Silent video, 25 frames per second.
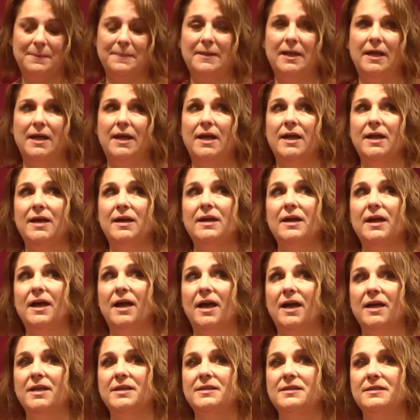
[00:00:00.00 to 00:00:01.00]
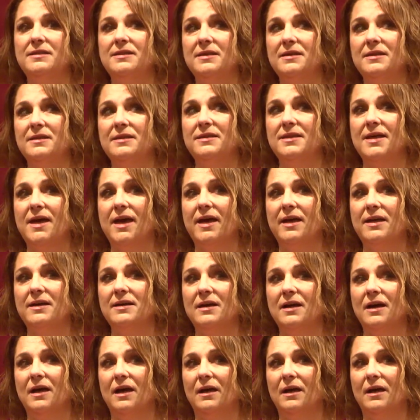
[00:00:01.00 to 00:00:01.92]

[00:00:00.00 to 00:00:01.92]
And I think that